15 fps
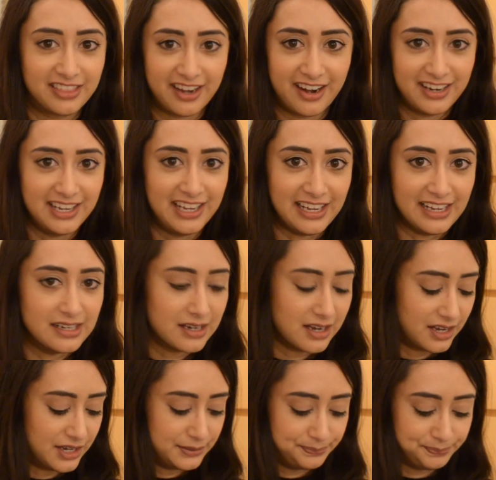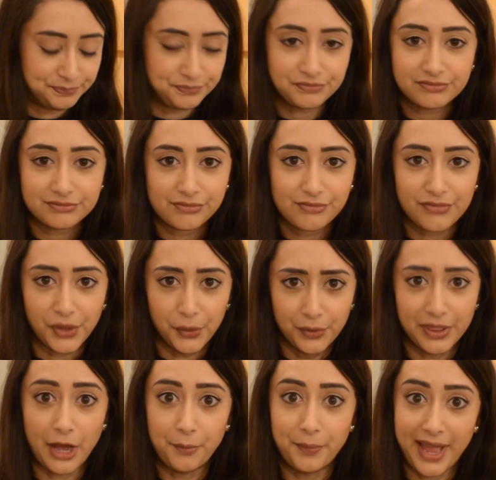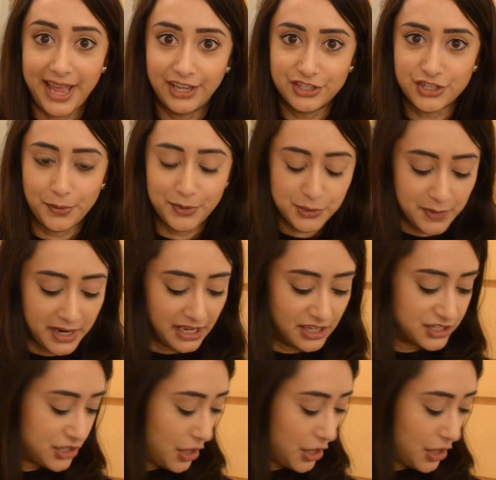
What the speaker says: that I need without paying so much money.